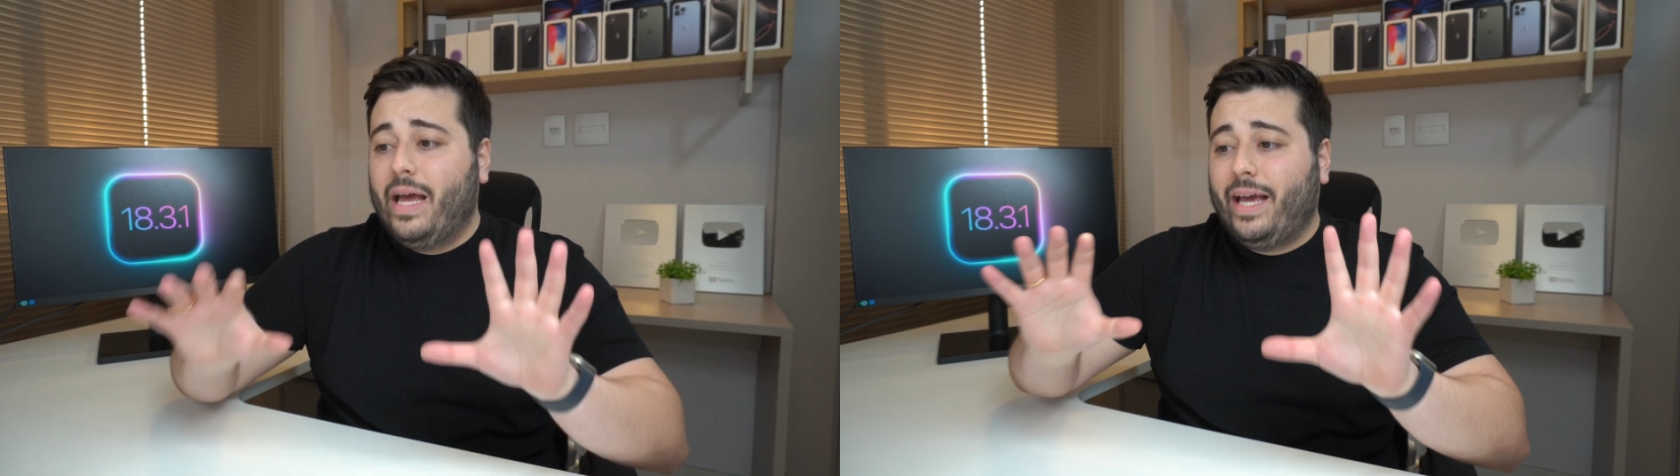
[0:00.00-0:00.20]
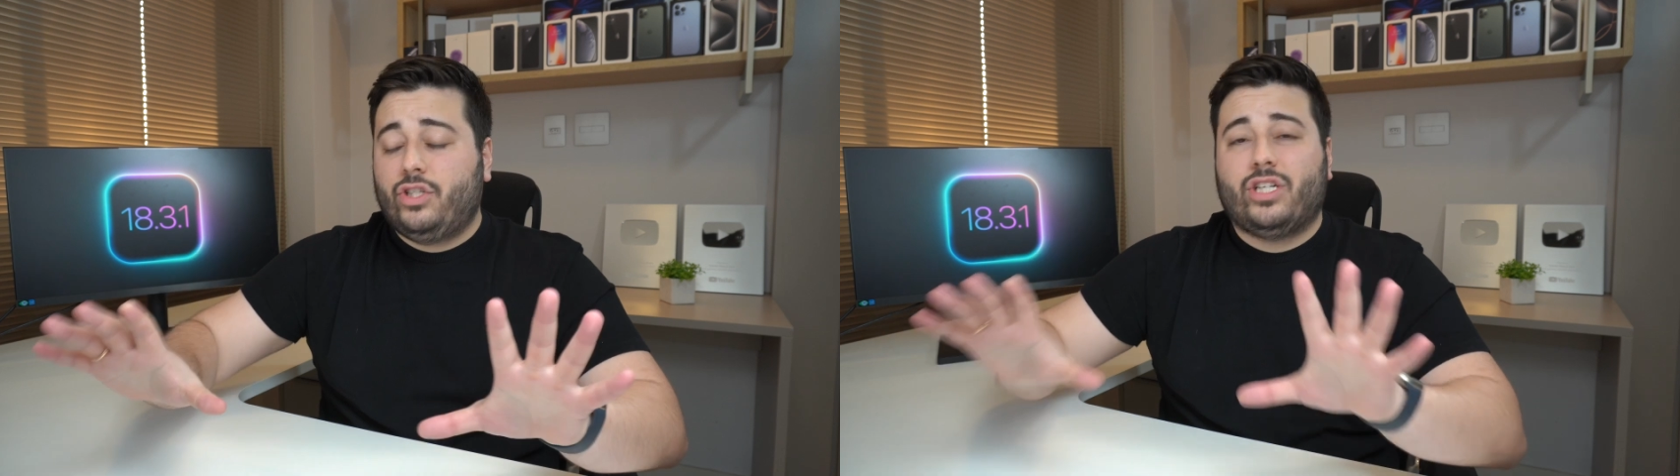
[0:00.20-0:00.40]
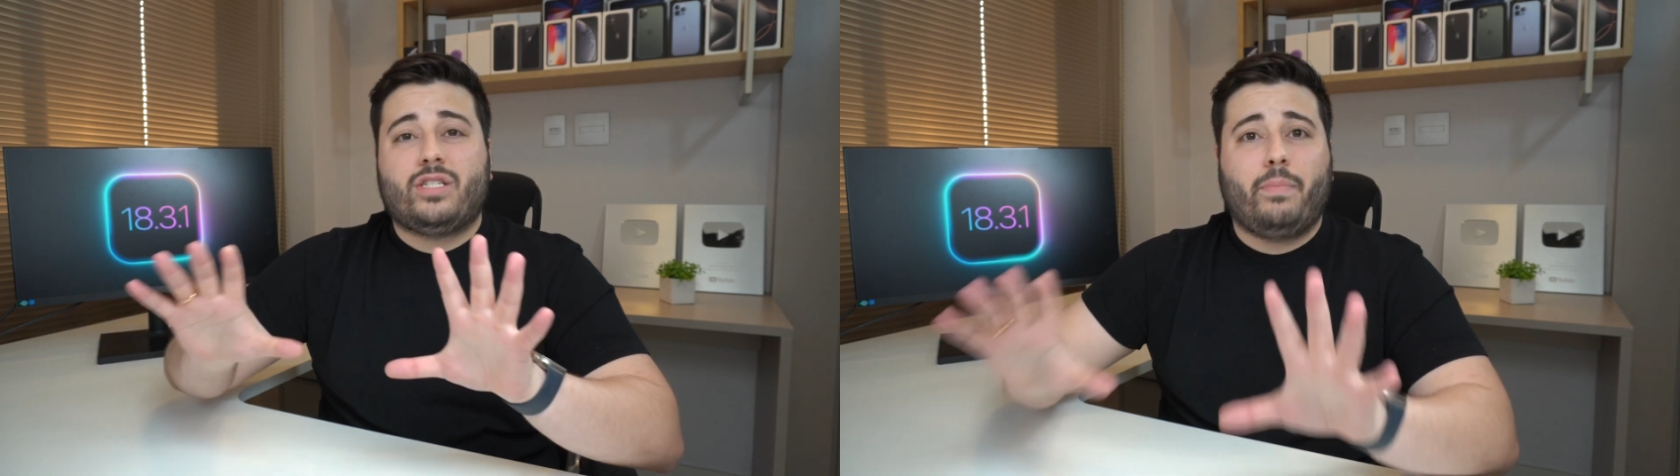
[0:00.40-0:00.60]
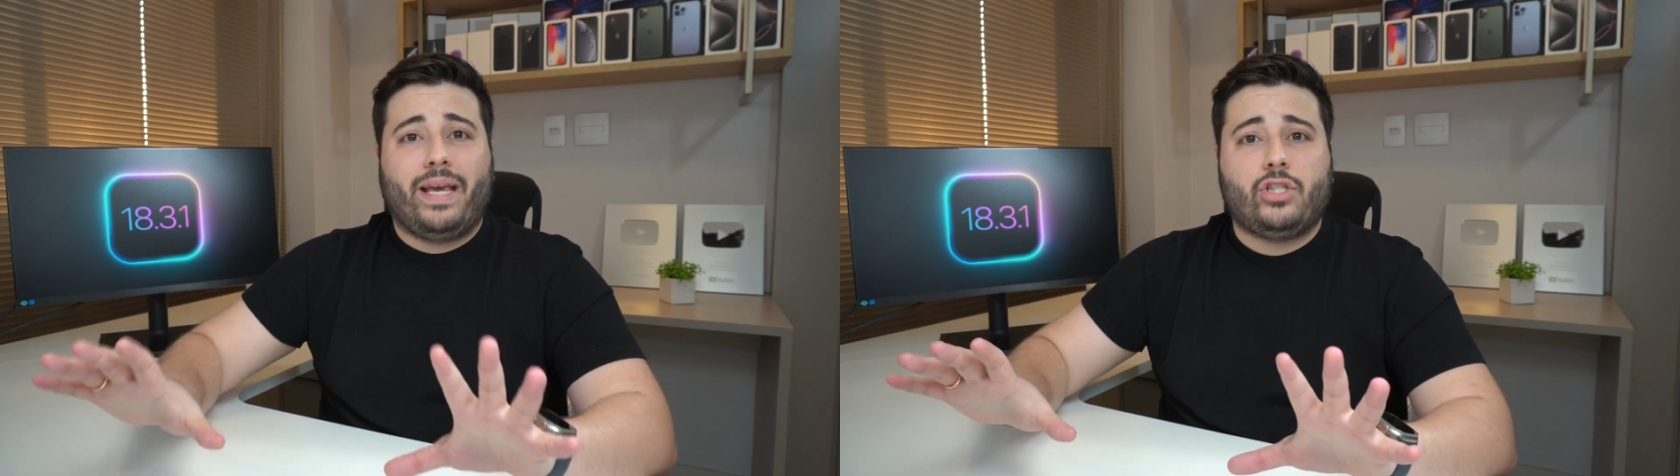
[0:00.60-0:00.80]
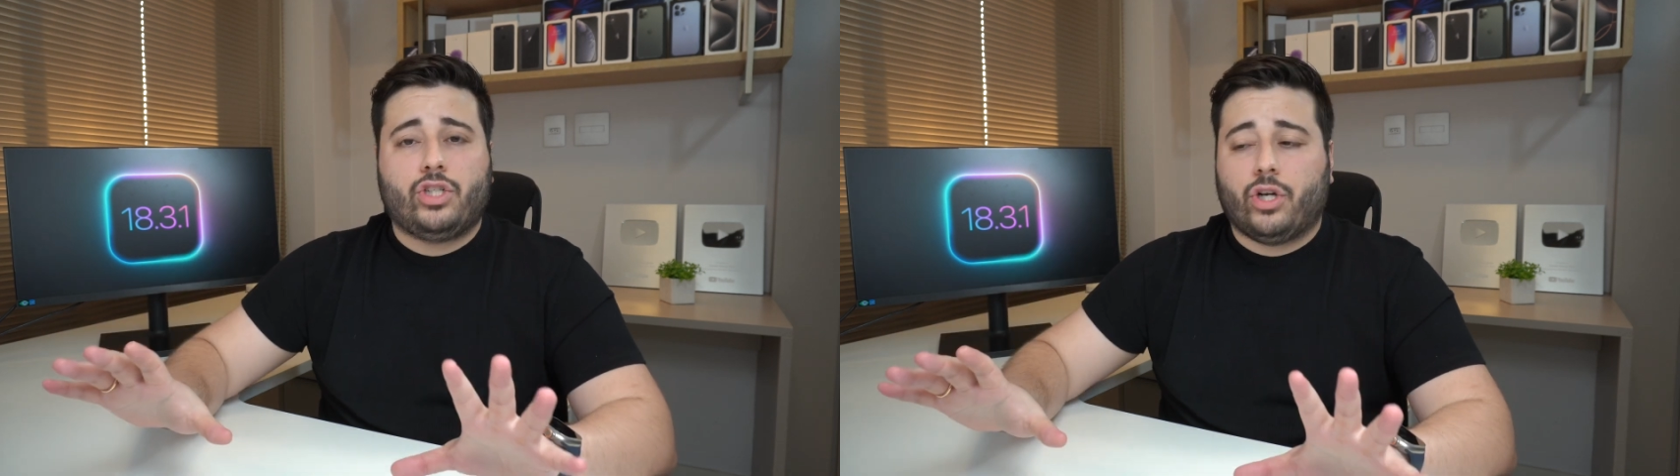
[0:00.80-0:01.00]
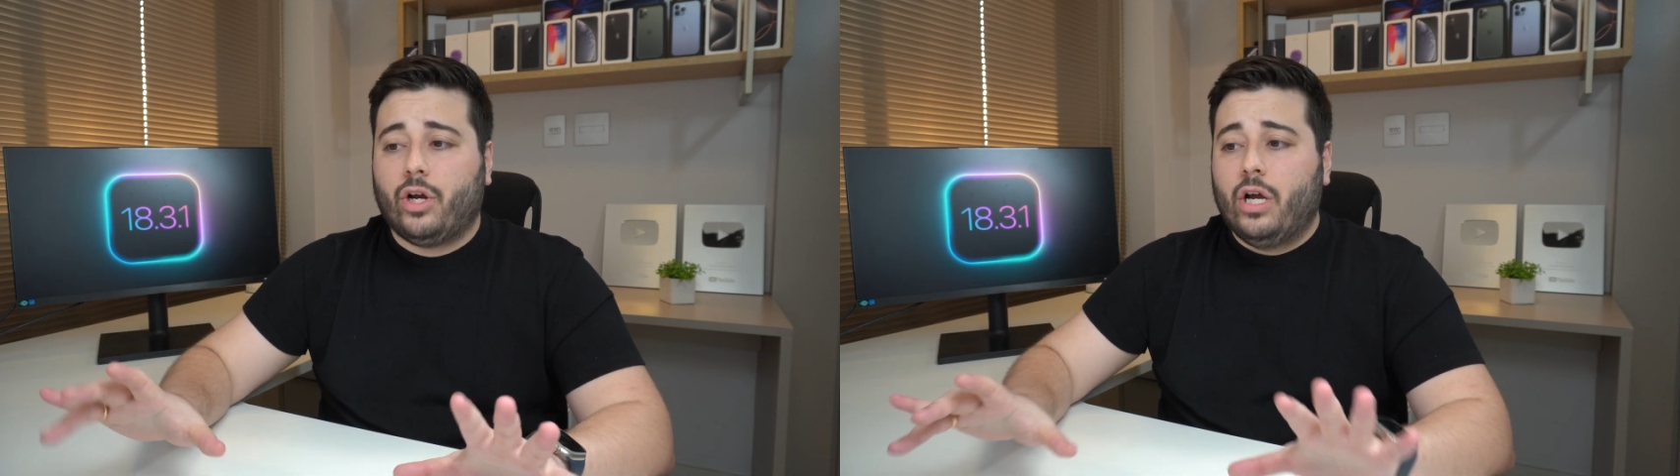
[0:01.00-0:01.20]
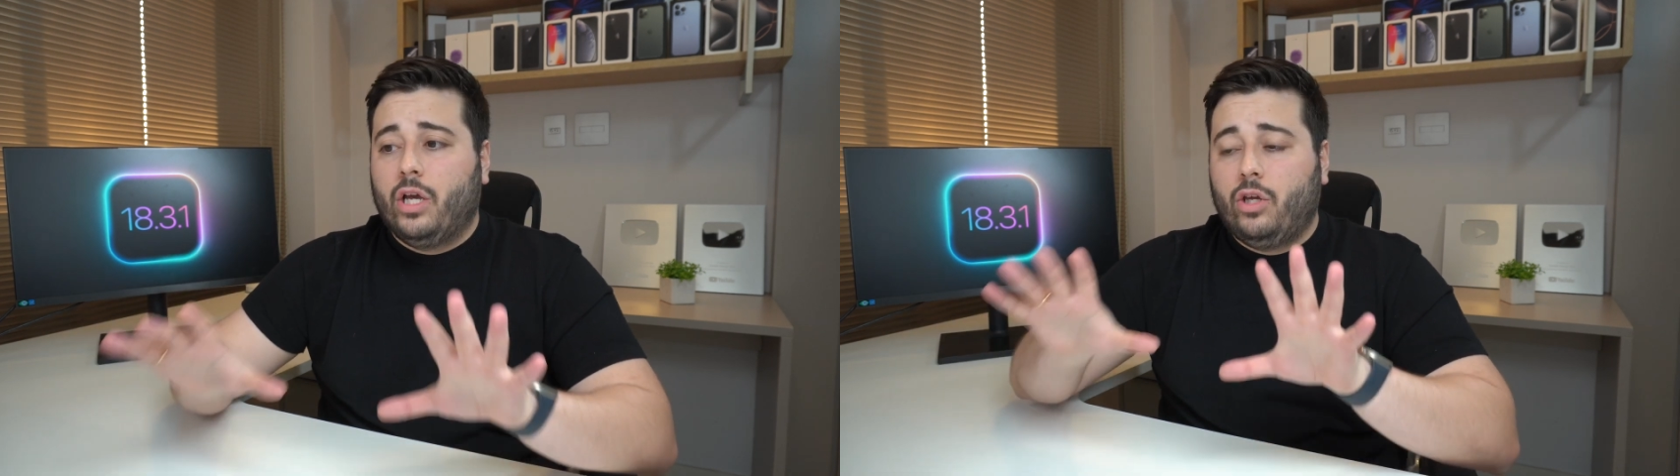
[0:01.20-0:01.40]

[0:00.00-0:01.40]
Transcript: and just make sure